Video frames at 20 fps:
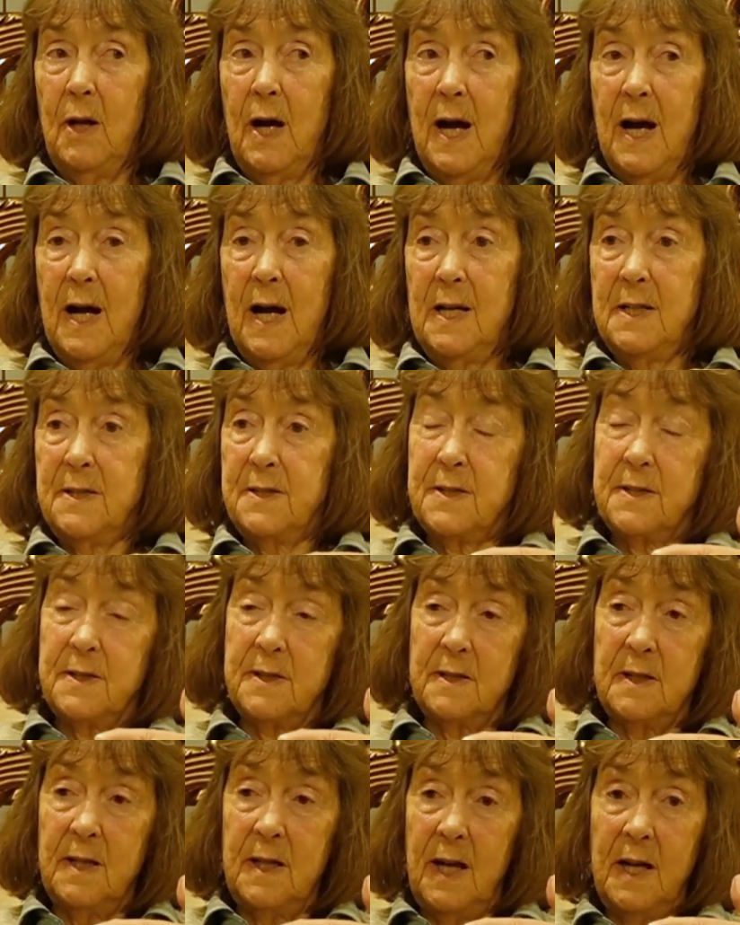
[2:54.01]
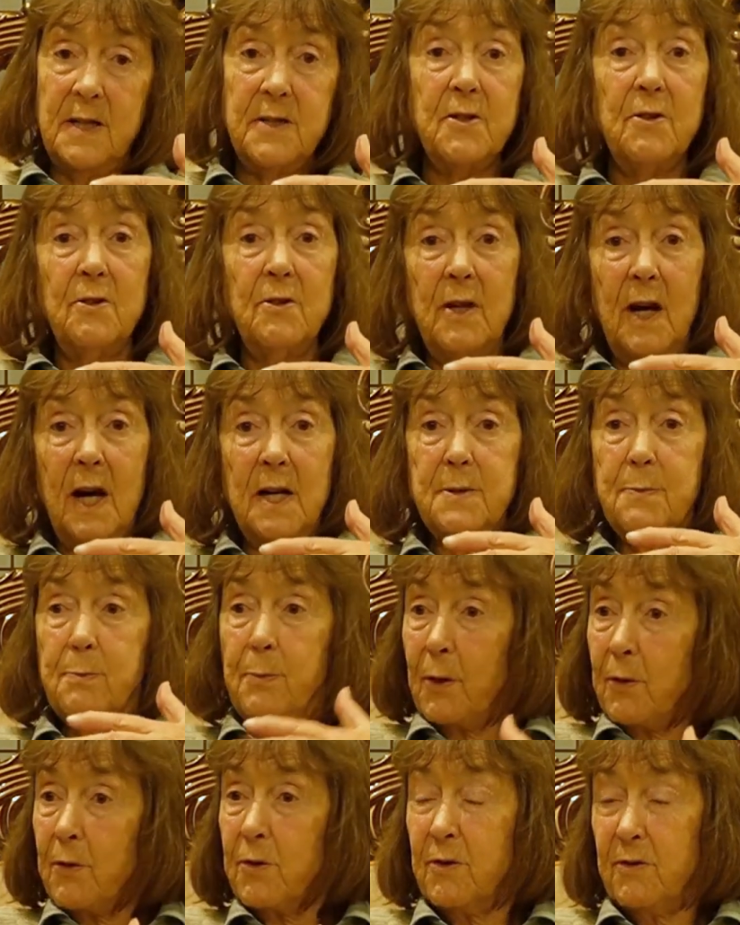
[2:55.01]
has
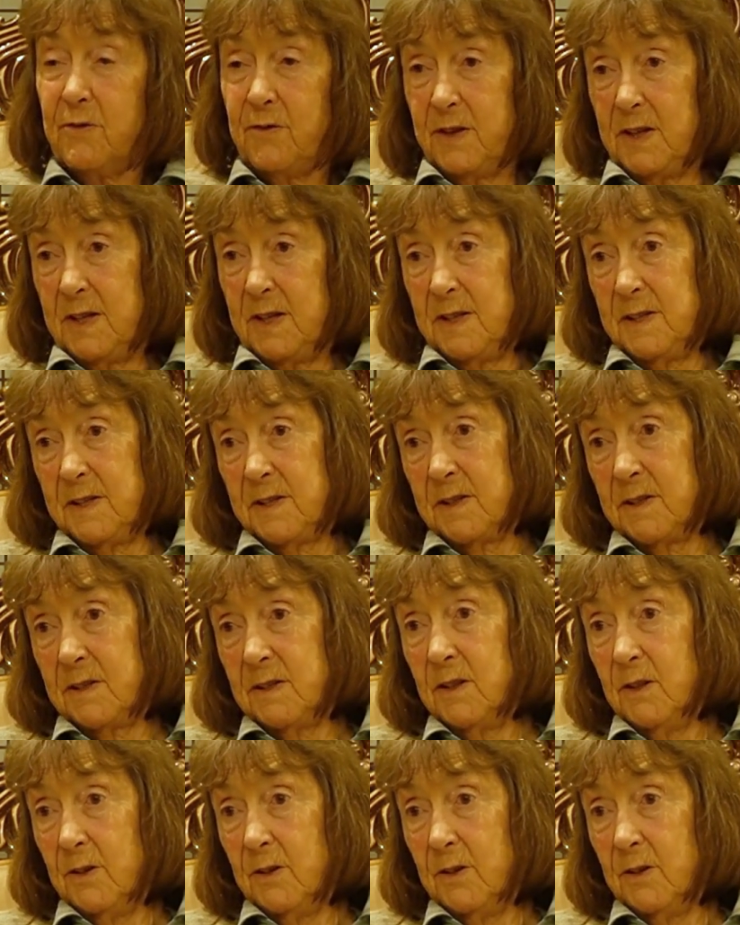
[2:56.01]
both of these,